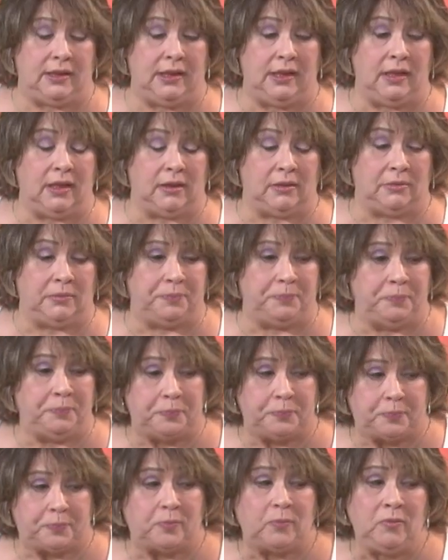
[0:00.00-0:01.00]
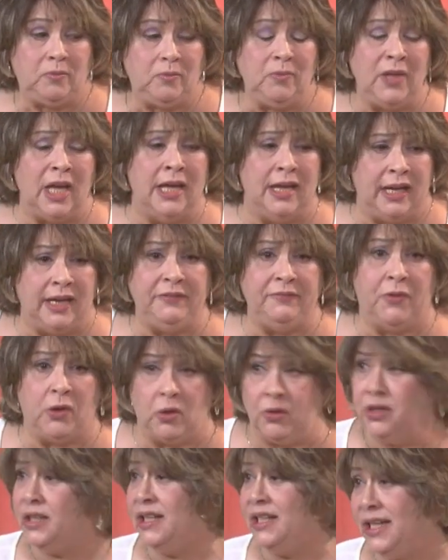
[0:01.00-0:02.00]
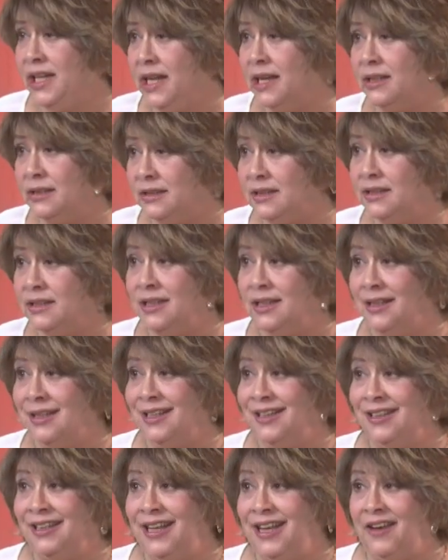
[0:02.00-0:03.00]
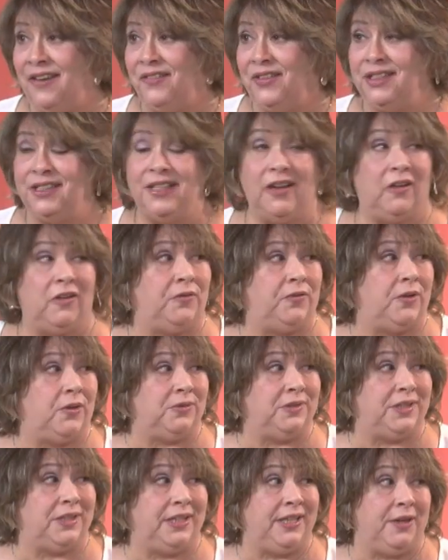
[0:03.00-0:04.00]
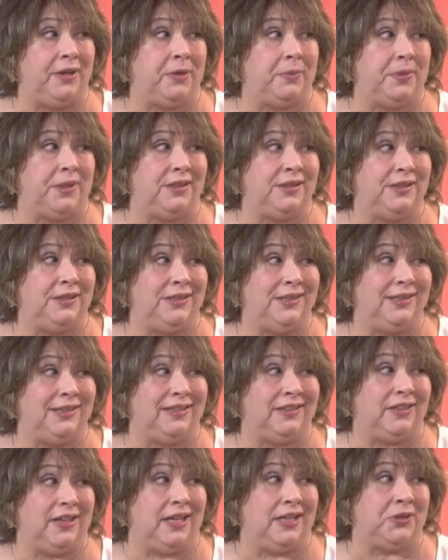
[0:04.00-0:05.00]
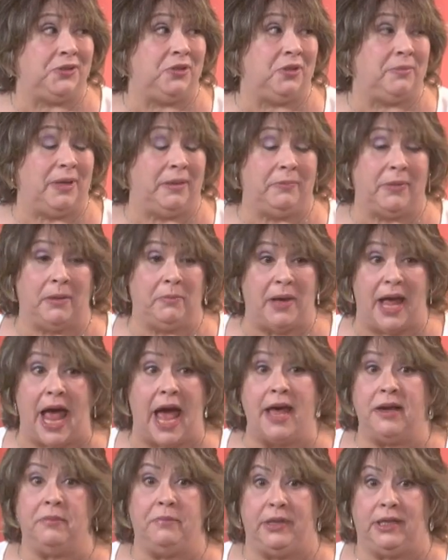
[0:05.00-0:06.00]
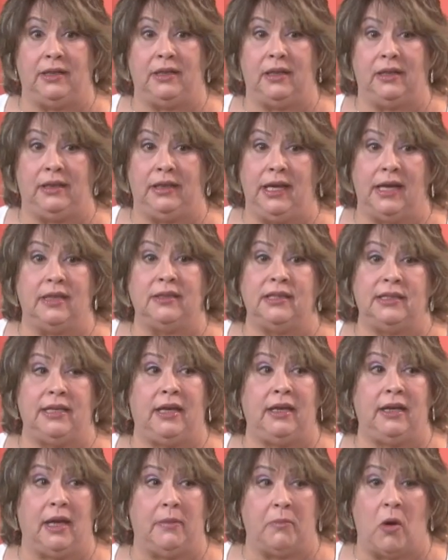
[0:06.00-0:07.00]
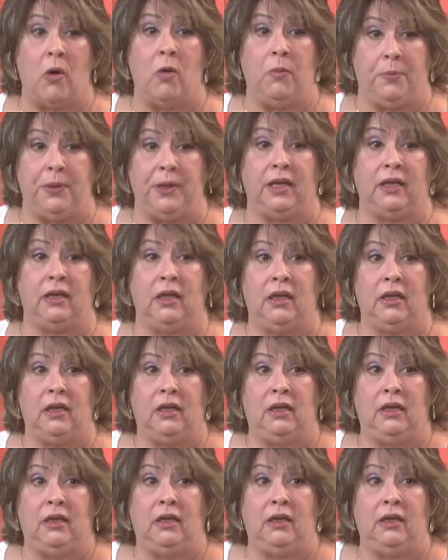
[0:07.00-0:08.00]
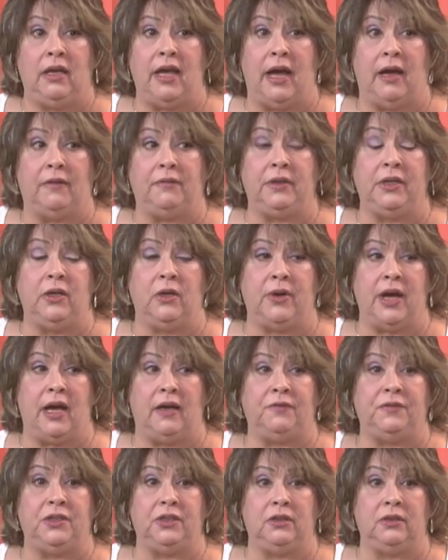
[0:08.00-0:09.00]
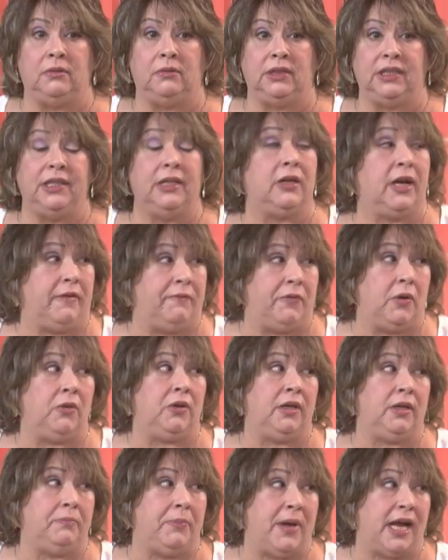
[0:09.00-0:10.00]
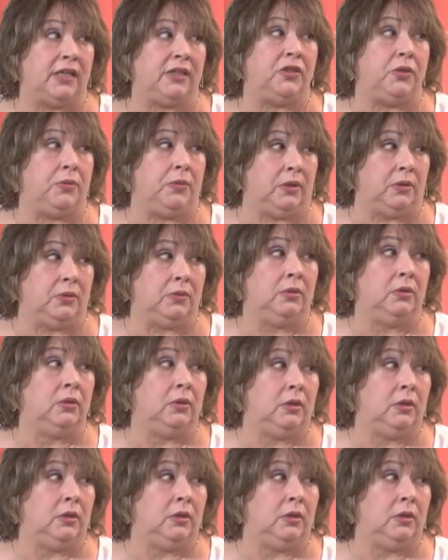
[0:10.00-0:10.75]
the, um, and I voted against having cell phones and earbuds in the classroom. I'm, I'm adamant against it, and I'm hoping, you know, after because it got voted passed through,